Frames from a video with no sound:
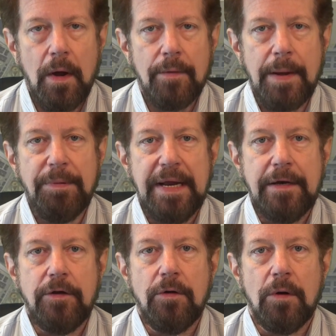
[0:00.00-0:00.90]
That
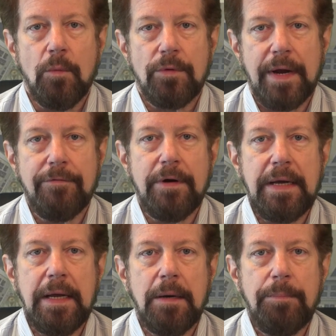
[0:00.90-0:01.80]
protected unit will never
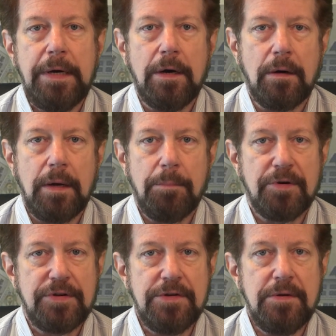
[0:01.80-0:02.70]
again appear in
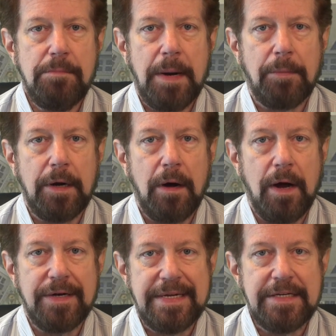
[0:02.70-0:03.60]
persistent memory
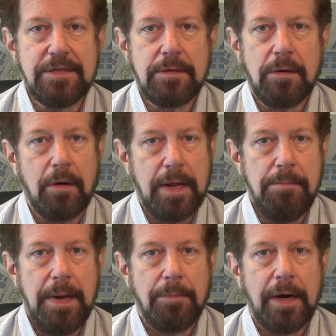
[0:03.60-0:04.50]
on disk or
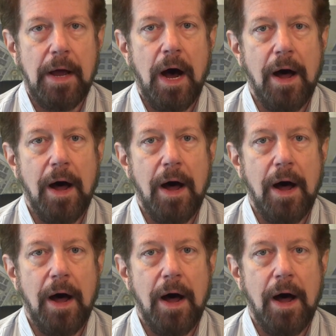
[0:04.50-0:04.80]
in memory